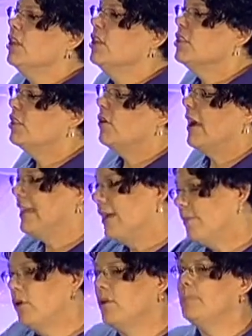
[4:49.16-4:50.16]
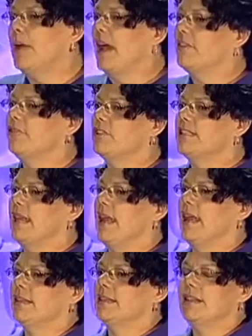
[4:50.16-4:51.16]
So I kept going back for
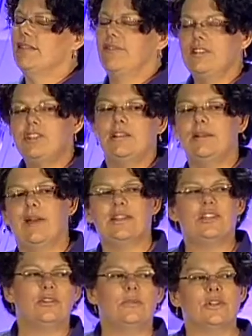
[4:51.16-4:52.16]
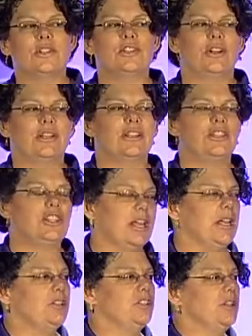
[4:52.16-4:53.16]
scans, and eventually my tumor started to
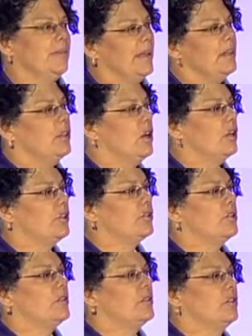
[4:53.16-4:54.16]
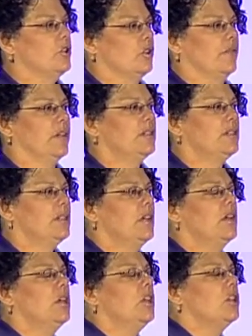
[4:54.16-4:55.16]
change, and it made the doctors nervous.
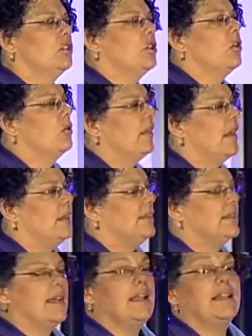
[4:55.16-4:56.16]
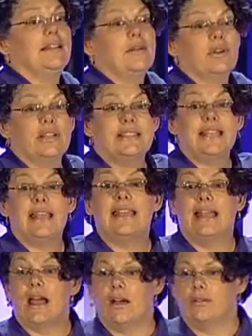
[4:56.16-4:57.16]
So they decided they were going to take
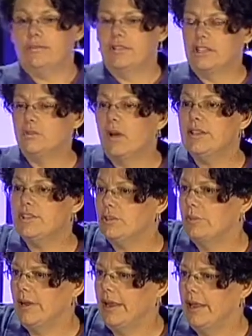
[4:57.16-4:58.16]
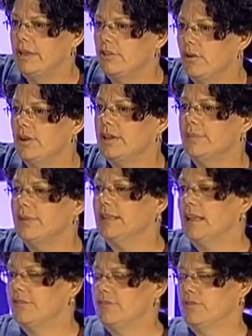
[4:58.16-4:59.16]
it out, this one tumor. I had it growing in my
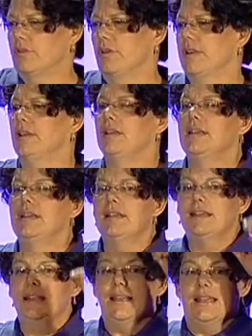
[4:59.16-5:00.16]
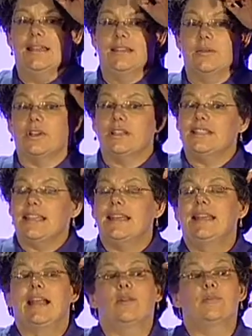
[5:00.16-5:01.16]
left groin. And they were going to
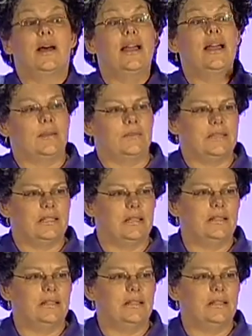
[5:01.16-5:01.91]
take it out and biopsy it.